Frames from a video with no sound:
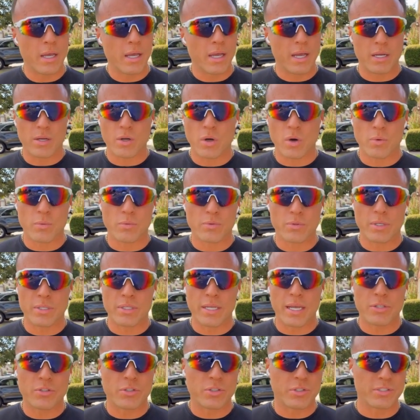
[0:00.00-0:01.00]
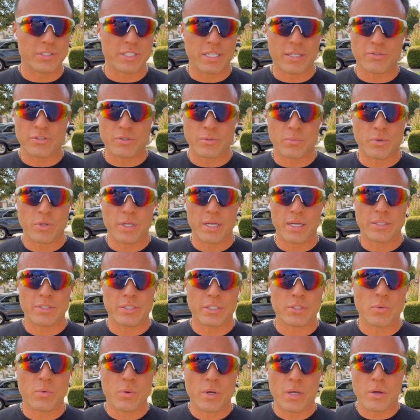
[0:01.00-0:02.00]
and hopefully that should save some credits
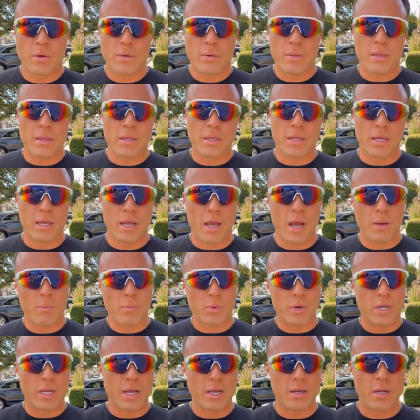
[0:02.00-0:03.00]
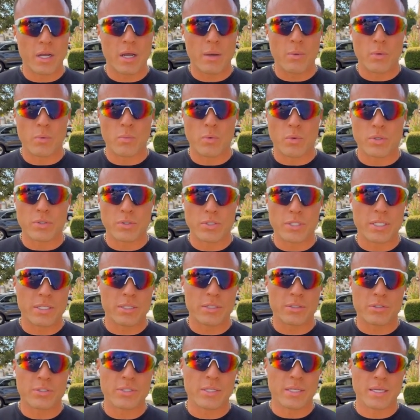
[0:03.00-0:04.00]
as well. I'll point out a couple more
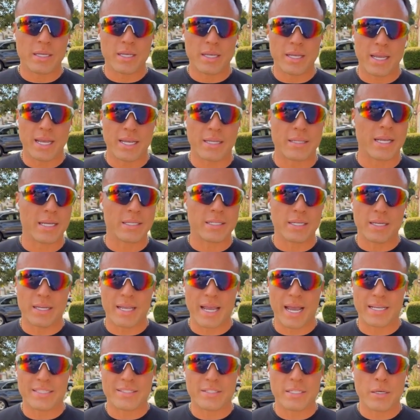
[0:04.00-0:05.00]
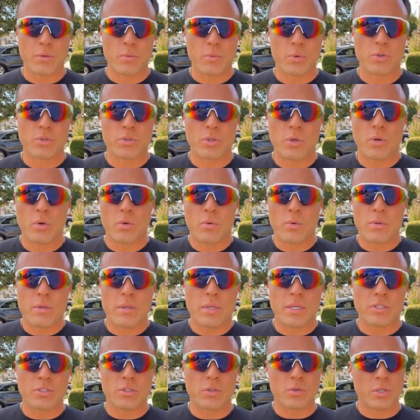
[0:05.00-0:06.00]
things, and then the last thing we'll do
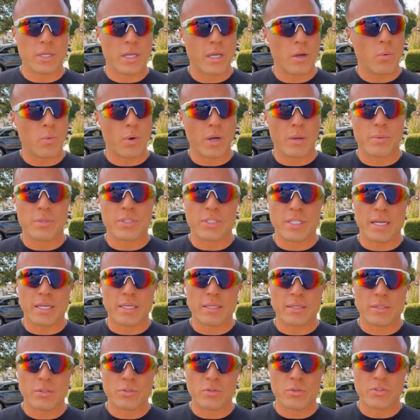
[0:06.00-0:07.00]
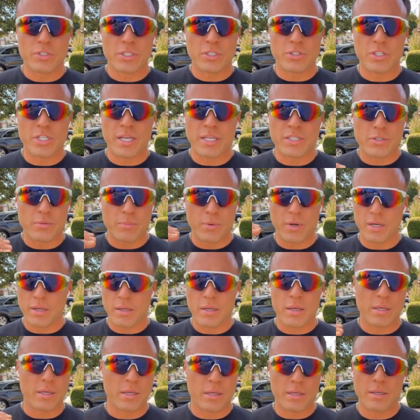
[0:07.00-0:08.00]
is create a website using GenSpark.
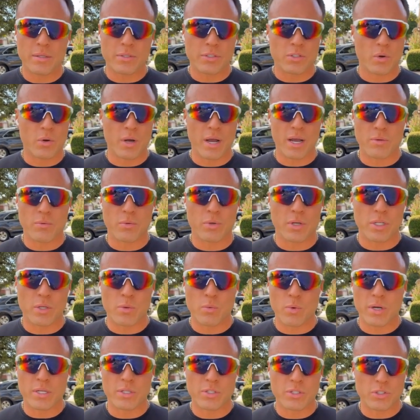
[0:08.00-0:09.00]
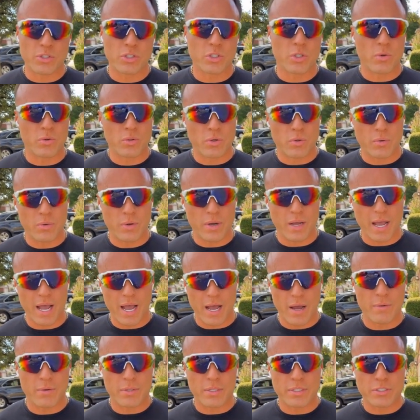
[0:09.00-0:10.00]
So I really wanted to show you
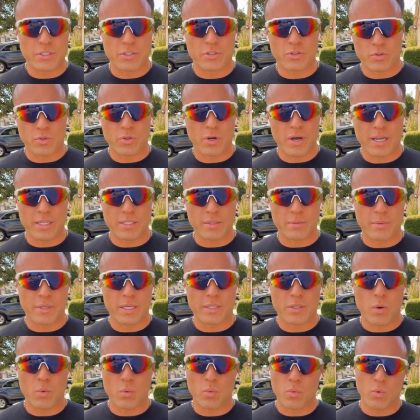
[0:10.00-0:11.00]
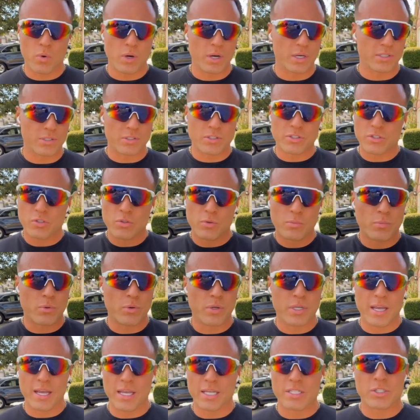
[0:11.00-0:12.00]
how this is trying to be the one
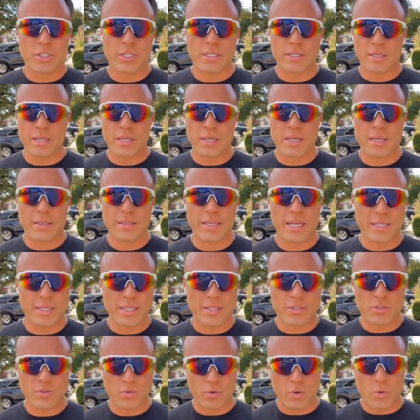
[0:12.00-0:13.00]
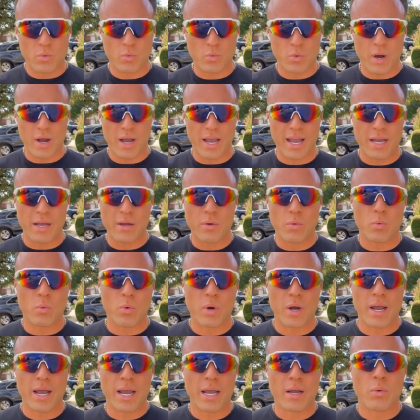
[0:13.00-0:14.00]
super agent that can do a wide
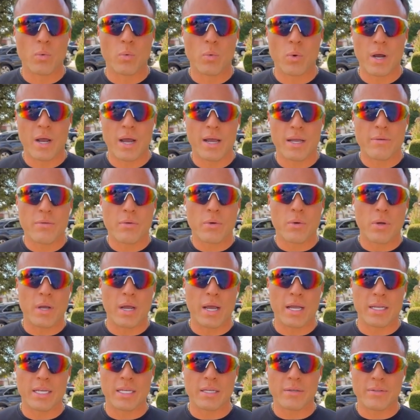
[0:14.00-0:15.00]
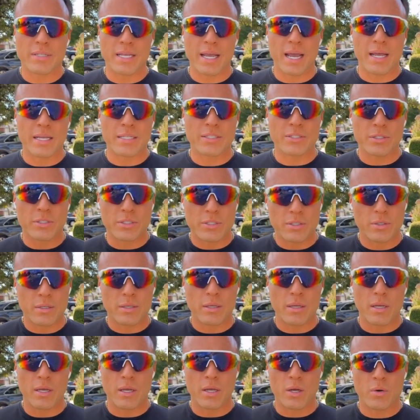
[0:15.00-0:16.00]
variety of tasks.
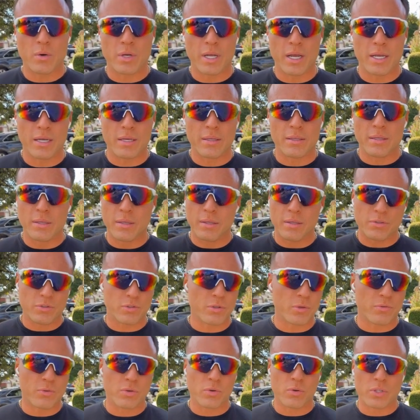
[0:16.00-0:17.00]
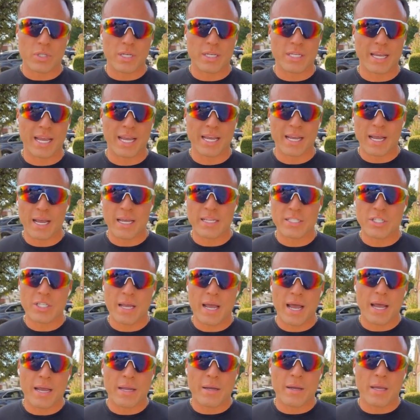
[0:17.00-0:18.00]
Okay, so if you click AI
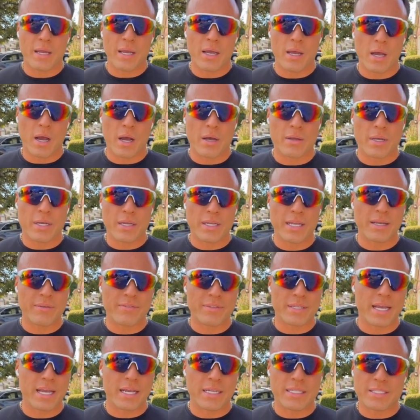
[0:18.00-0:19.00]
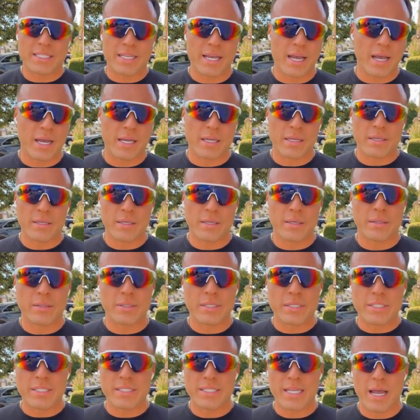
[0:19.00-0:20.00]
chat on the left-hand side,
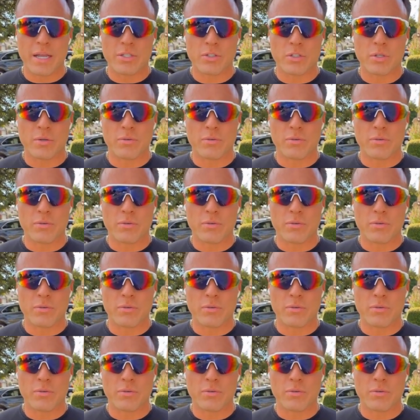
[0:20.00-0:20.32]
this is actually